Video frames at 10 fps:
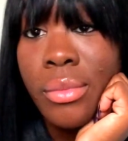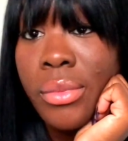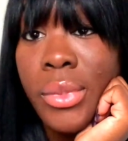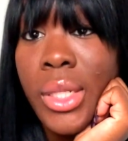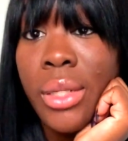
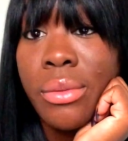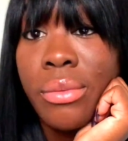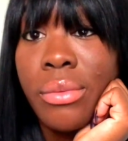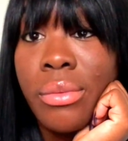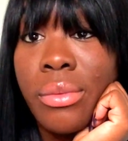No.
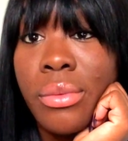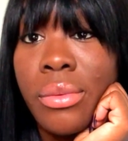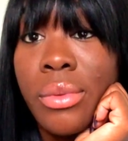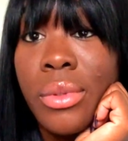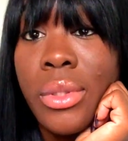
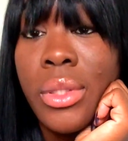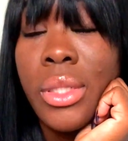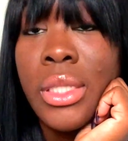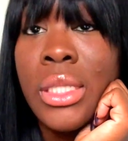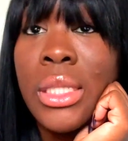
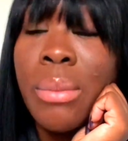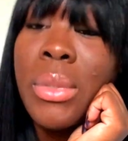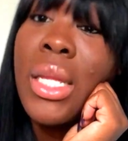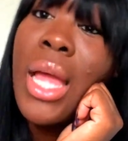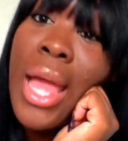
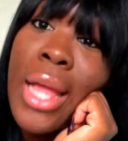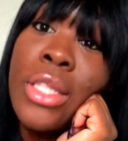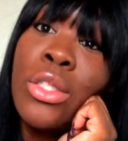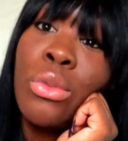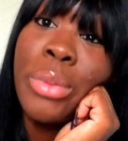Something
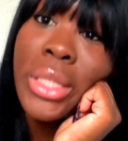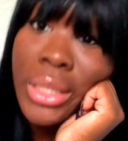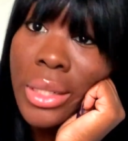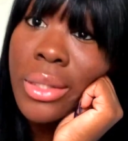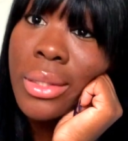had to be
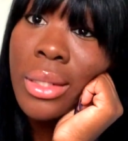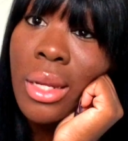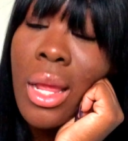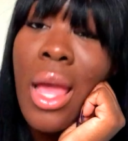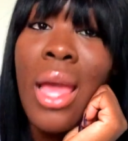done.
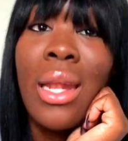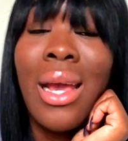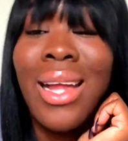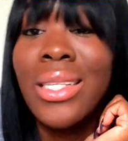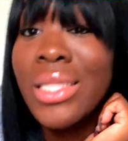And I
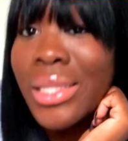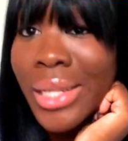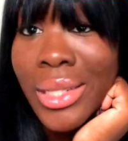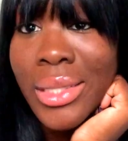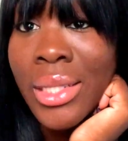got into
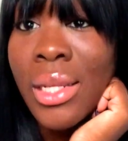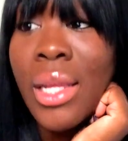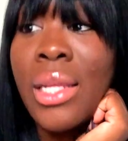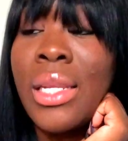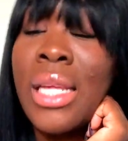dancing,
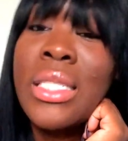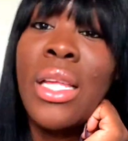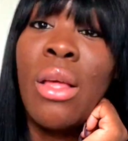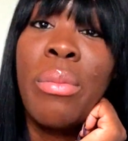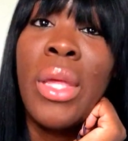and dancing
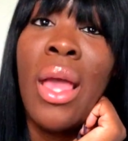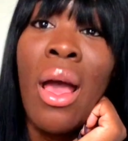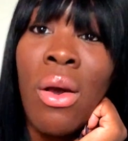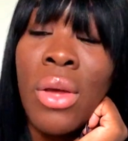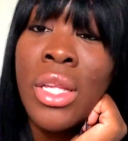helped me
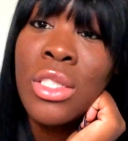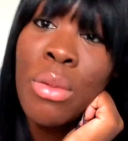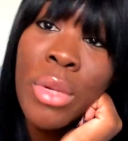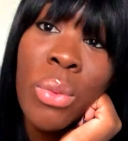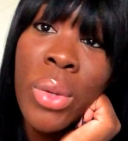out in
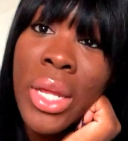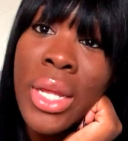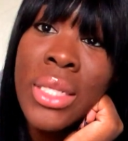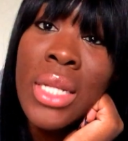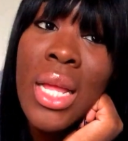so many
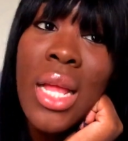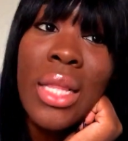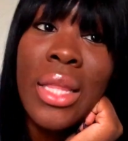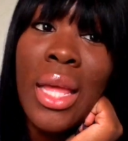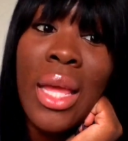ways
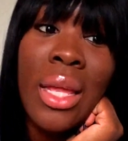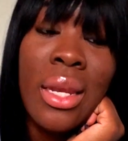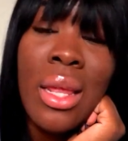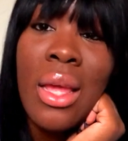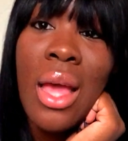that
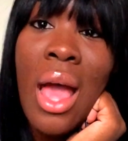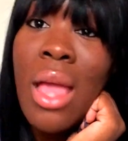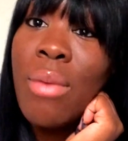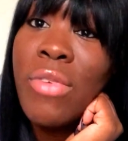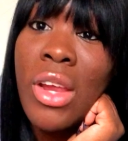I
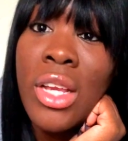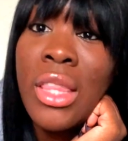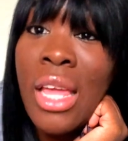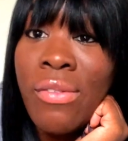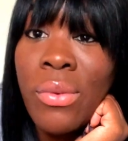am very
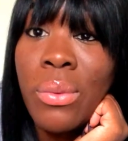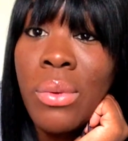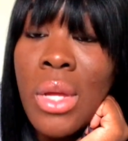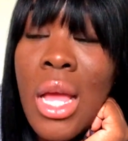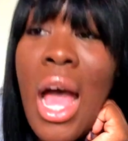thankful.
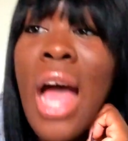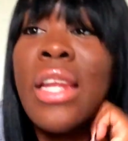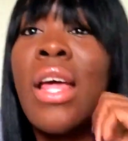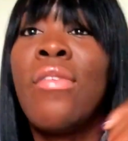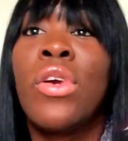I
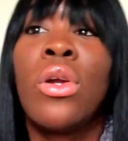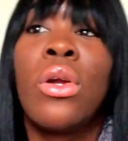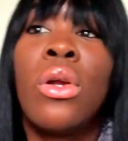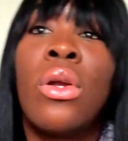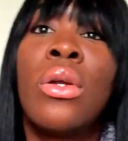
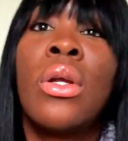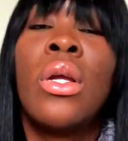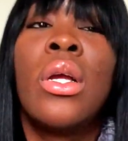never